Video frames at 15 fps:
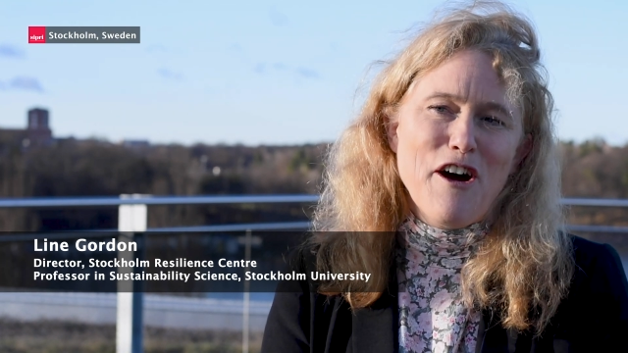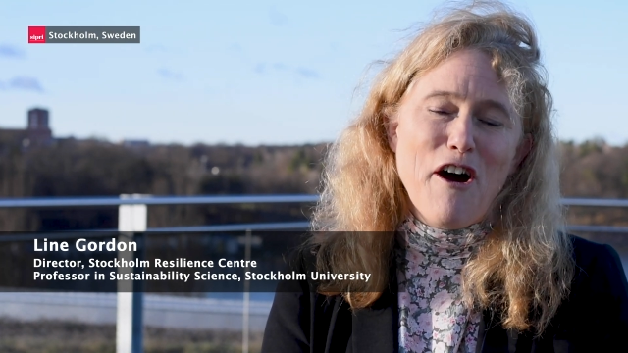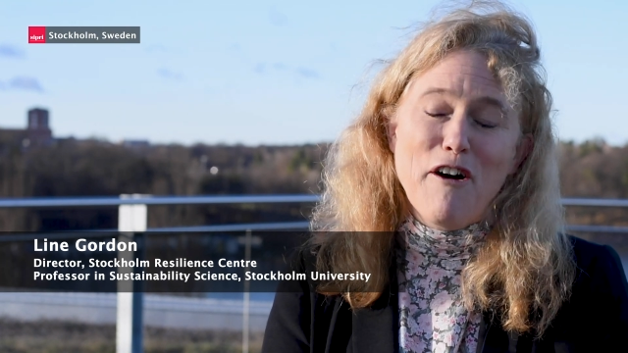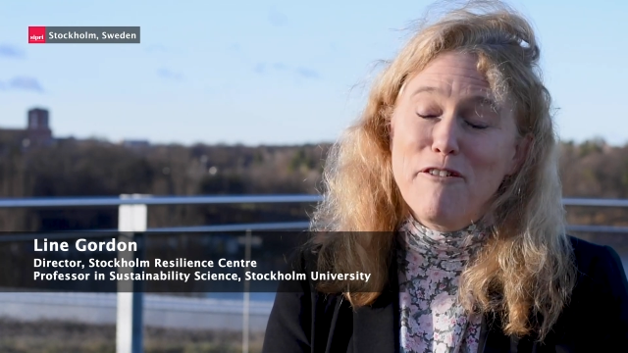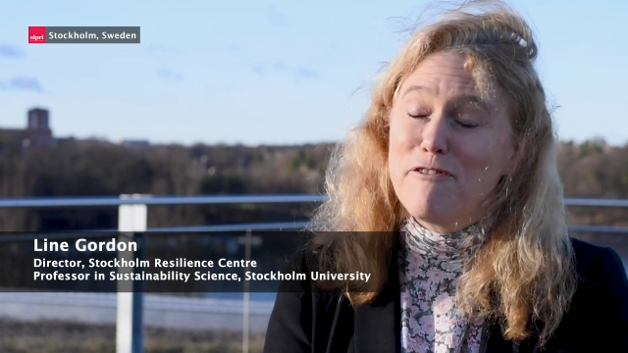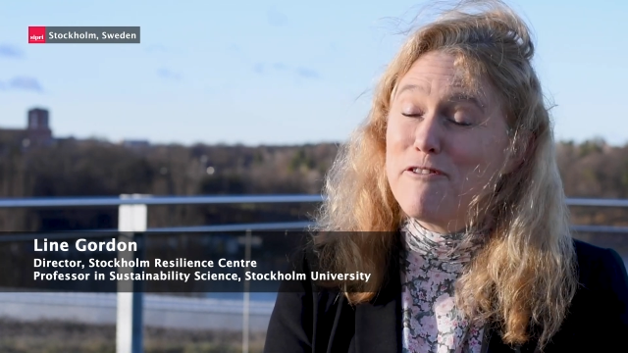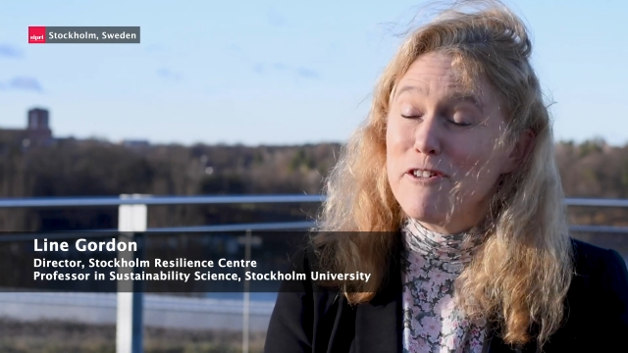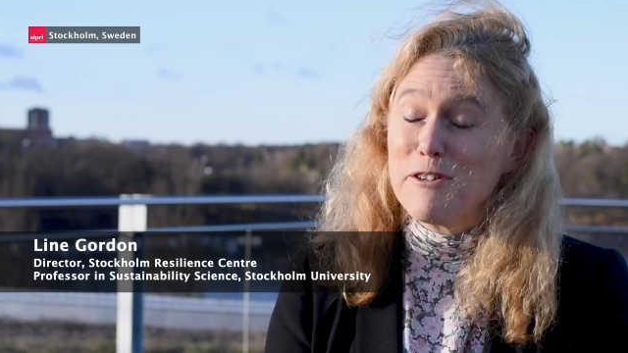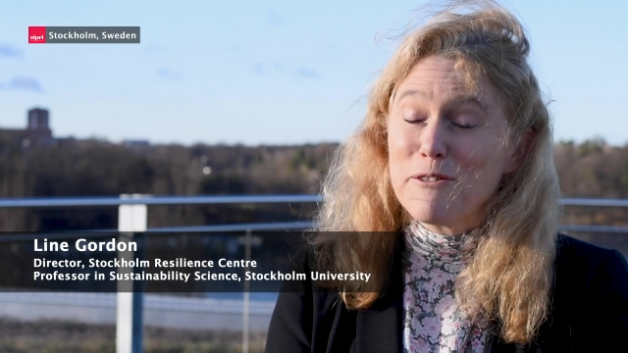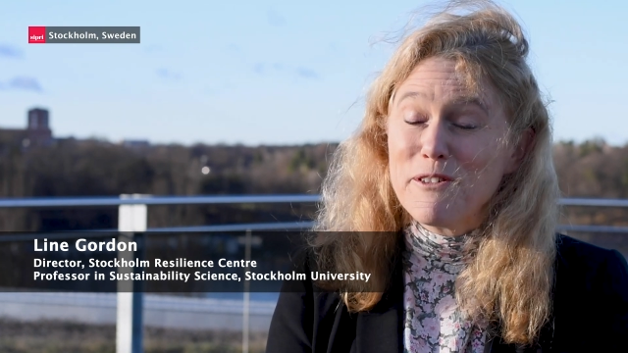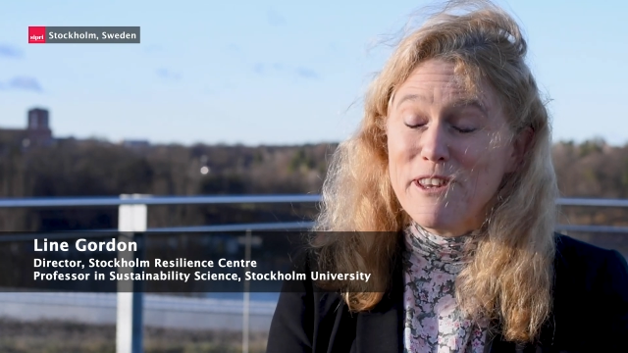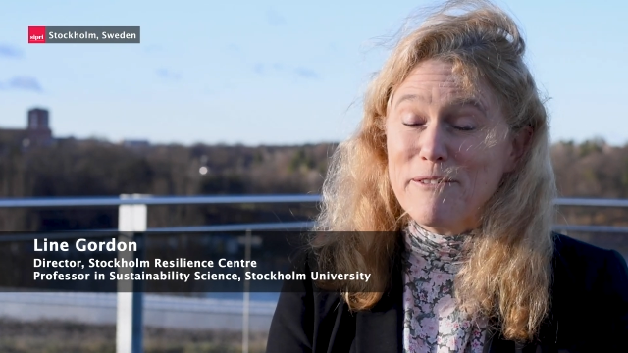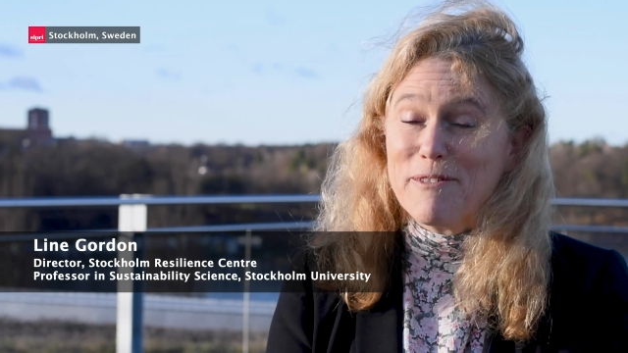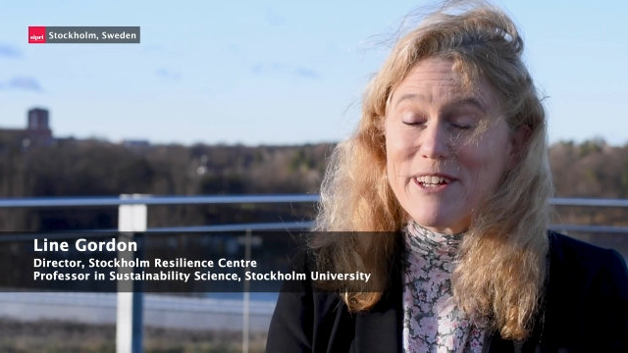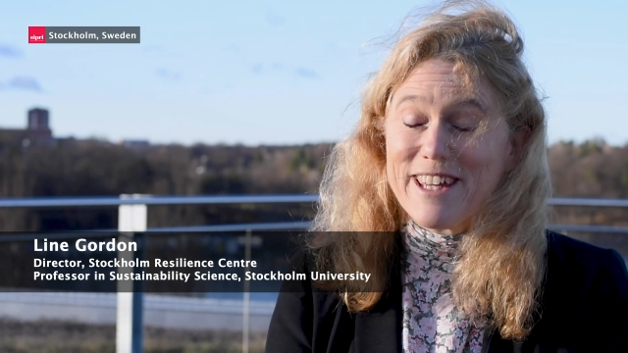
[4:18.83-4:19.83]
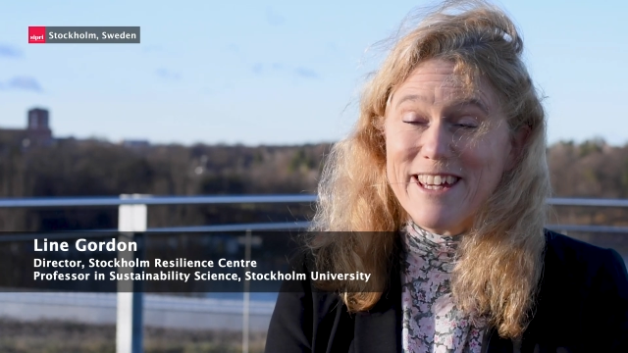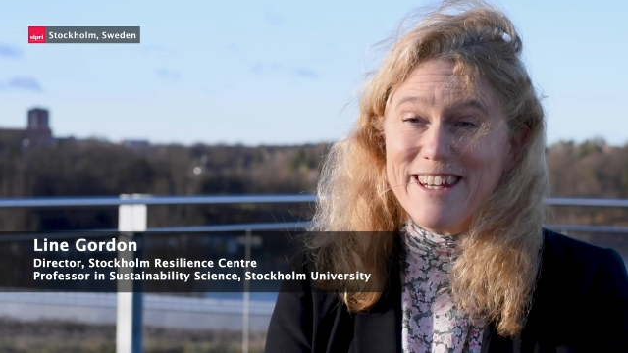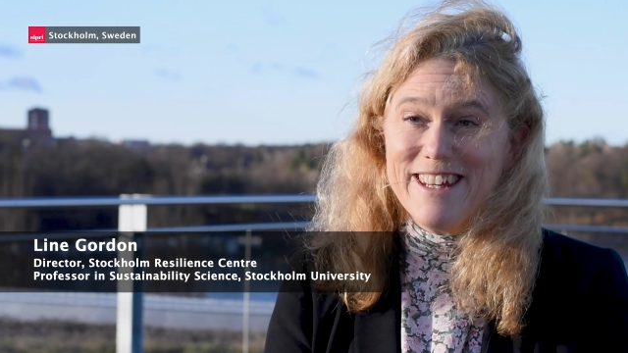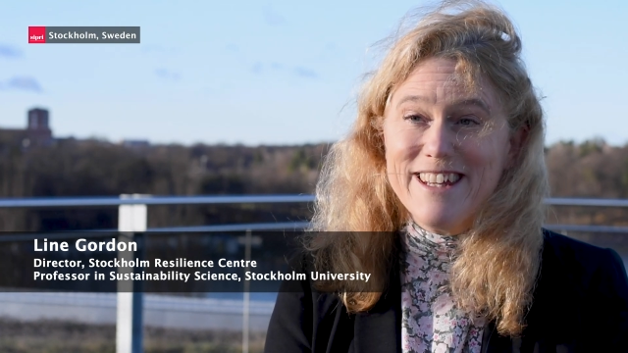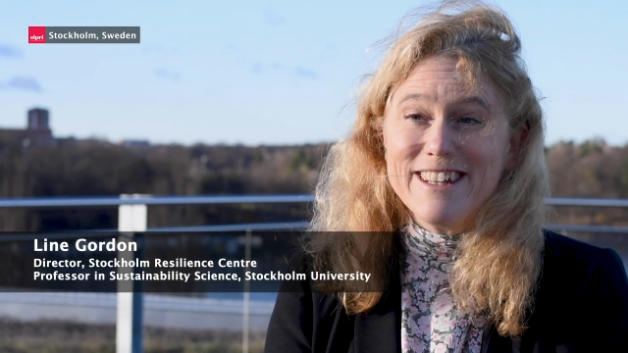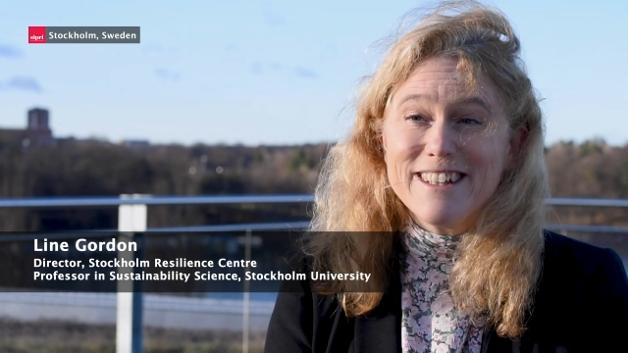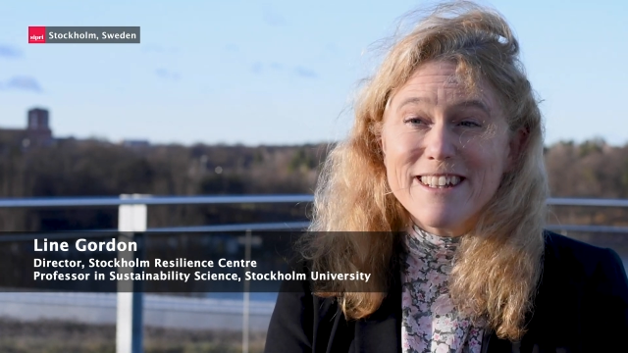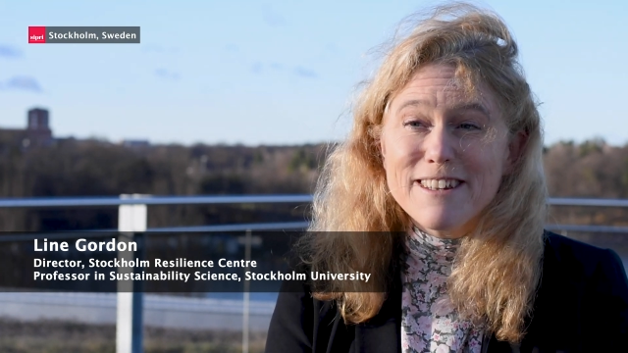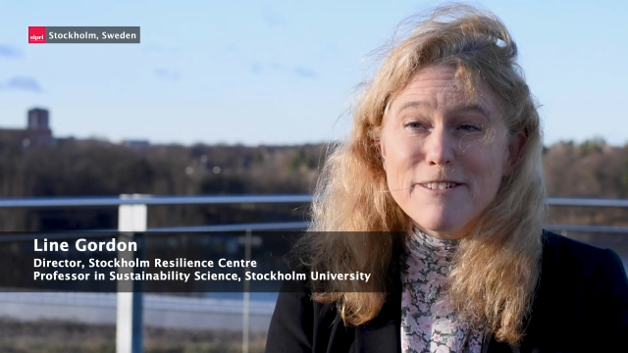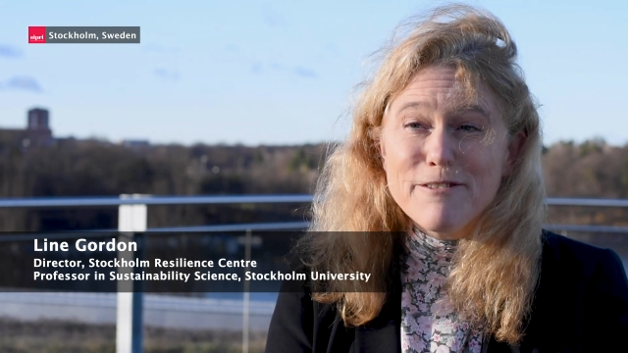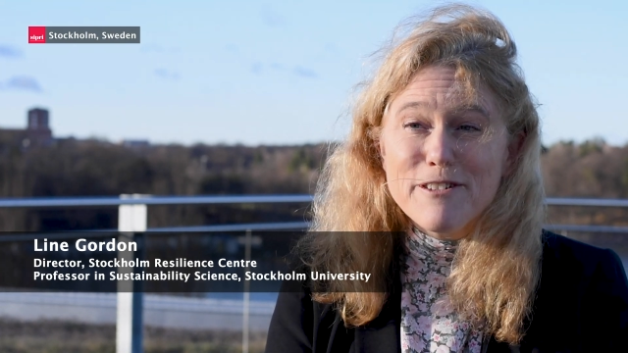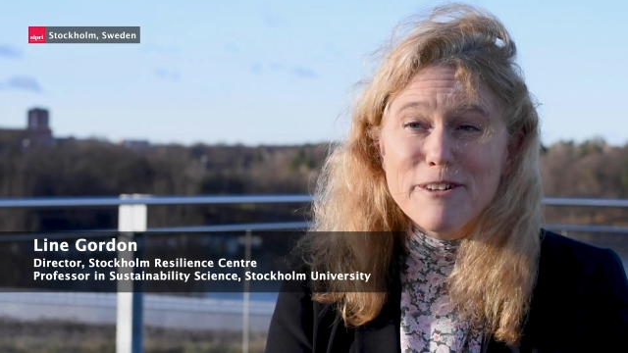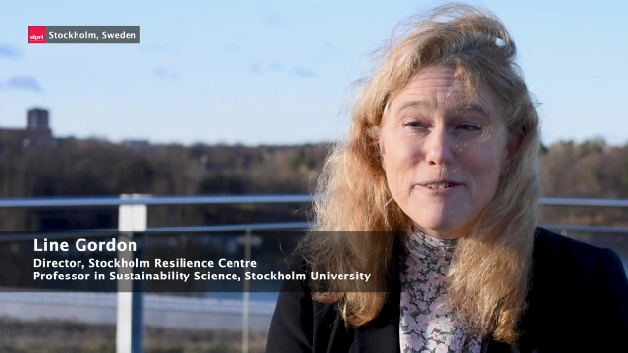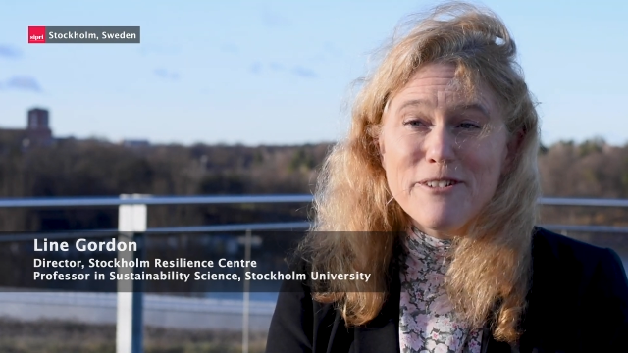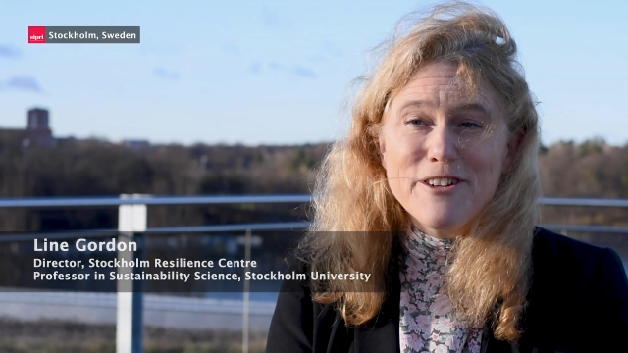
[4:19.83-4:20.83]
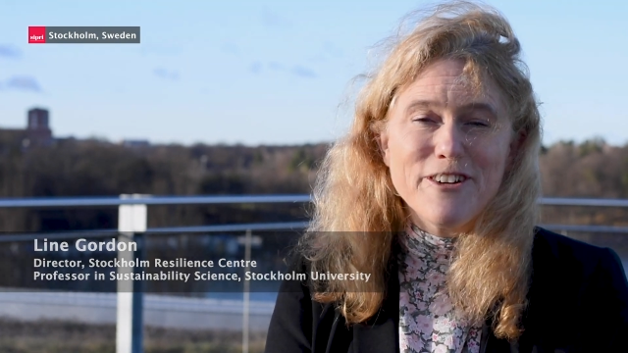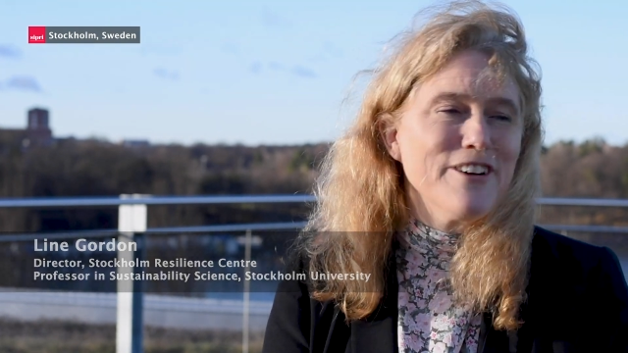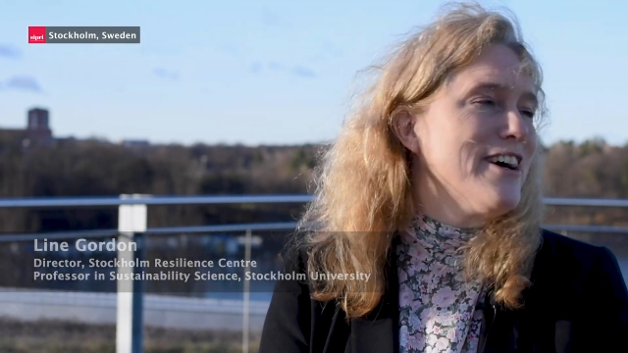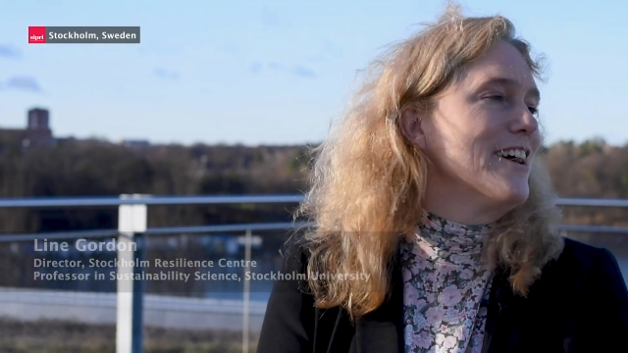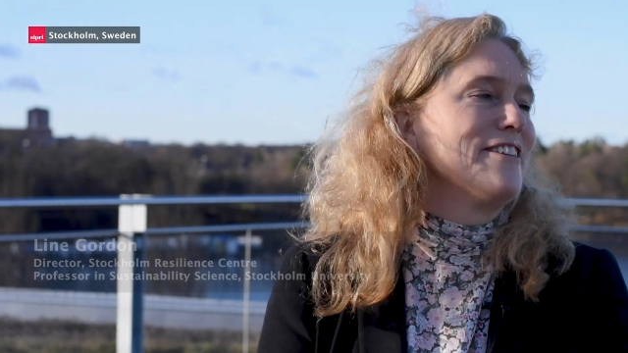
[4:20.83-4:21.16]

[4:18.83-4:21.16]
of food that we can eat in the future.